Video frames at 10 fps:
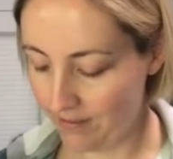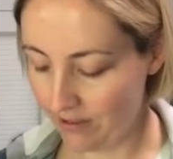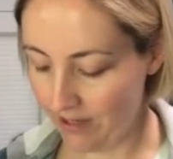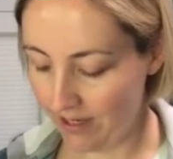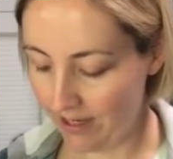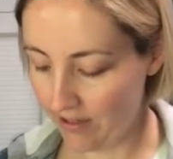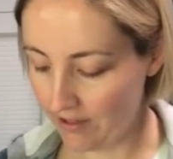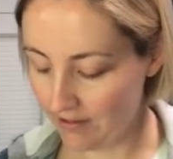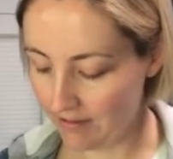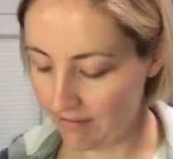So you can
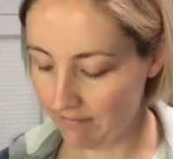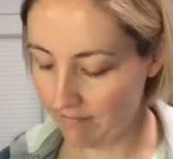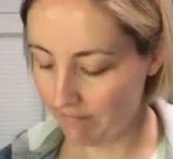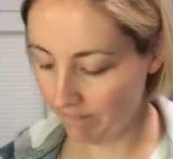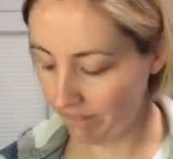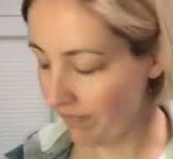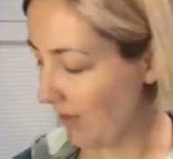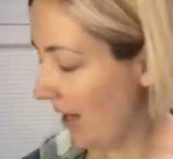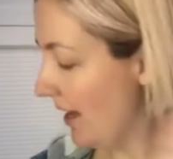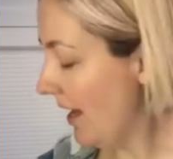use
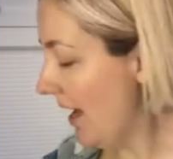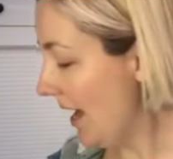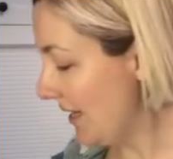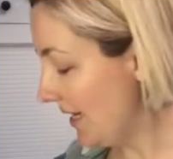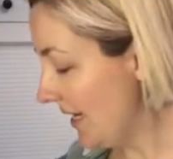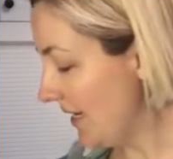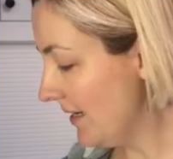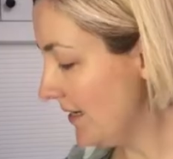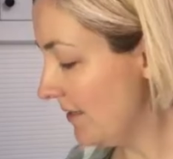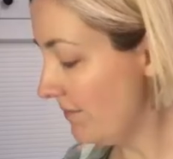
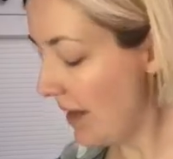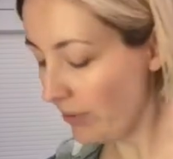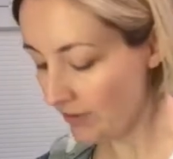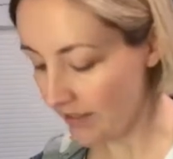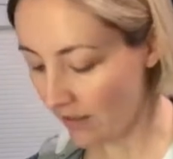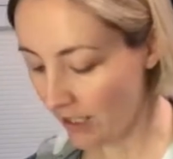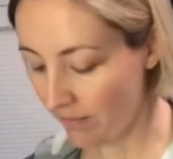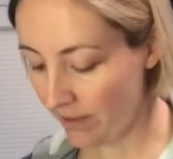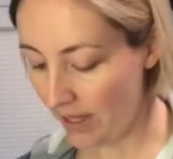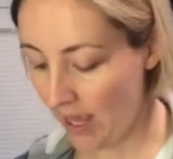honey, maple
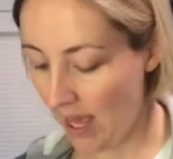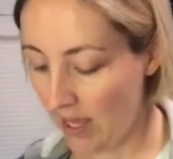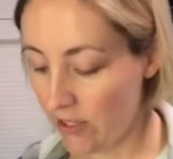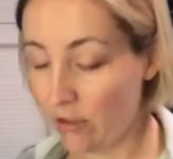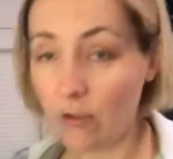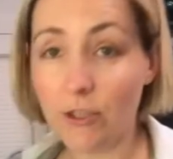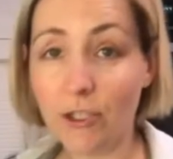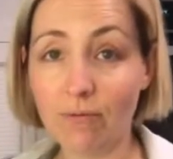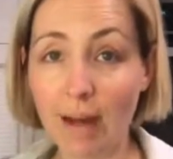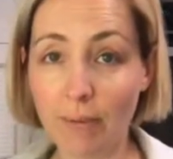syrup. You could
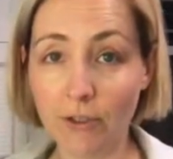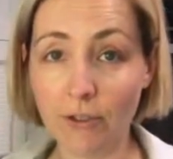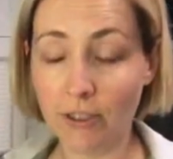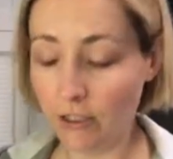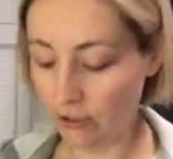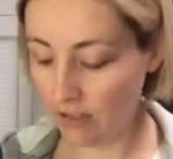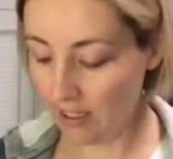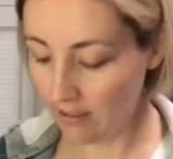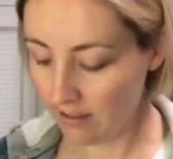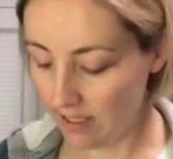use Rapadura
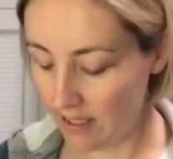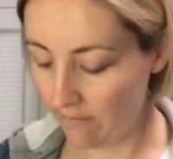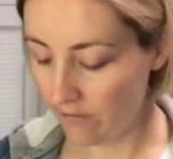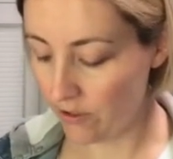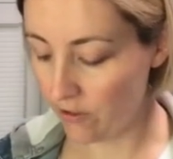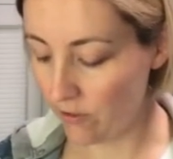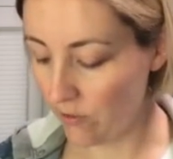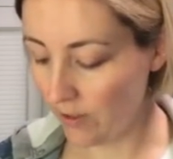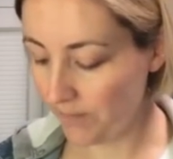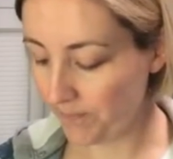sugar if
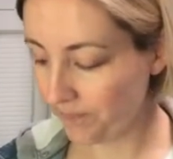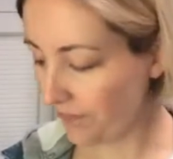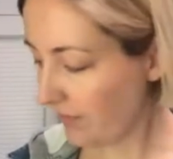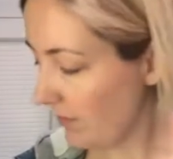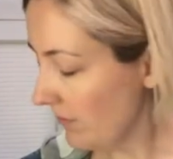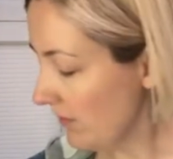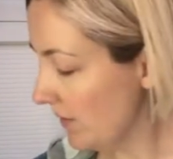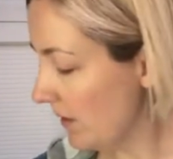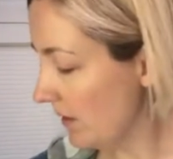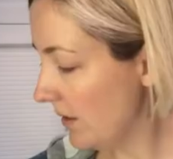you
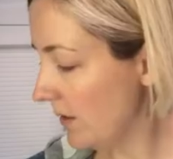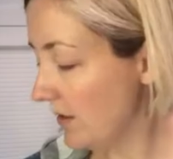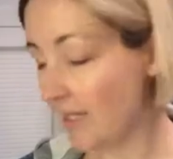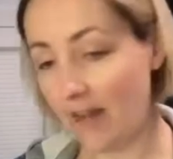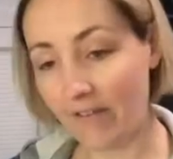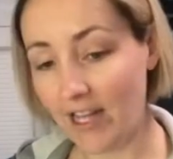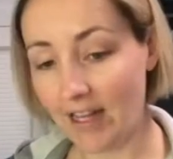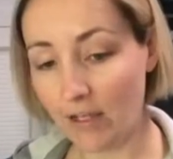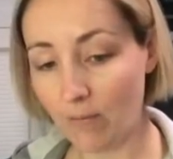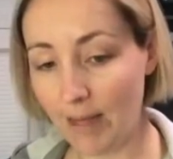didn't have any
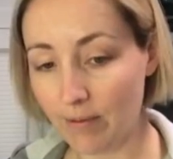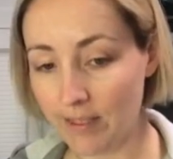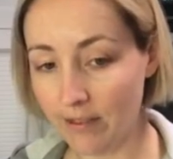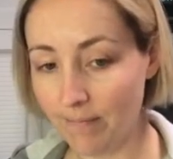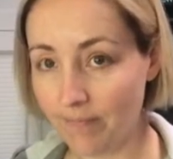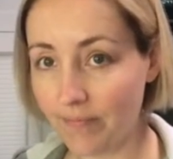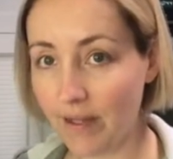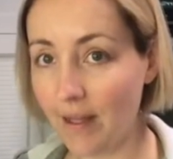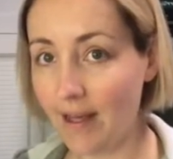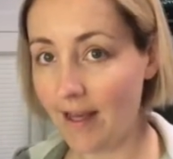honey or maple syrup.
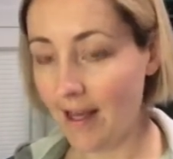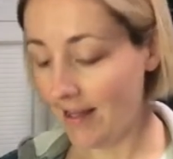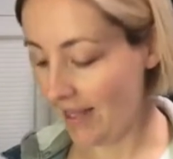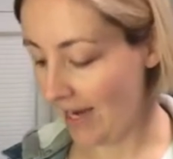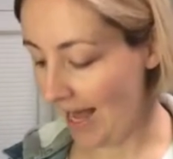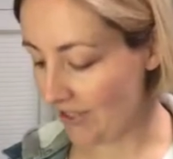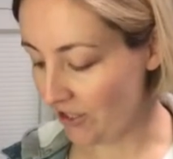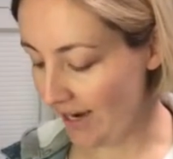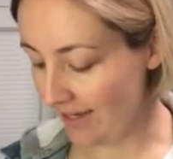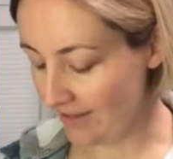Then add
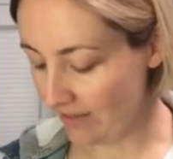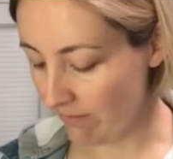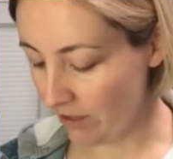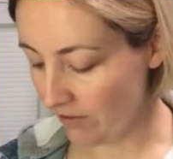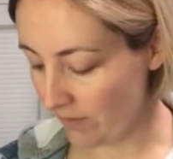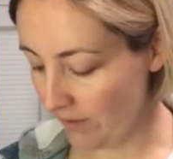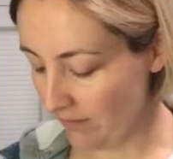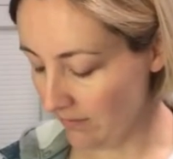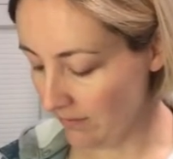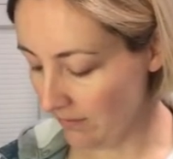your eggs to the bowl as well.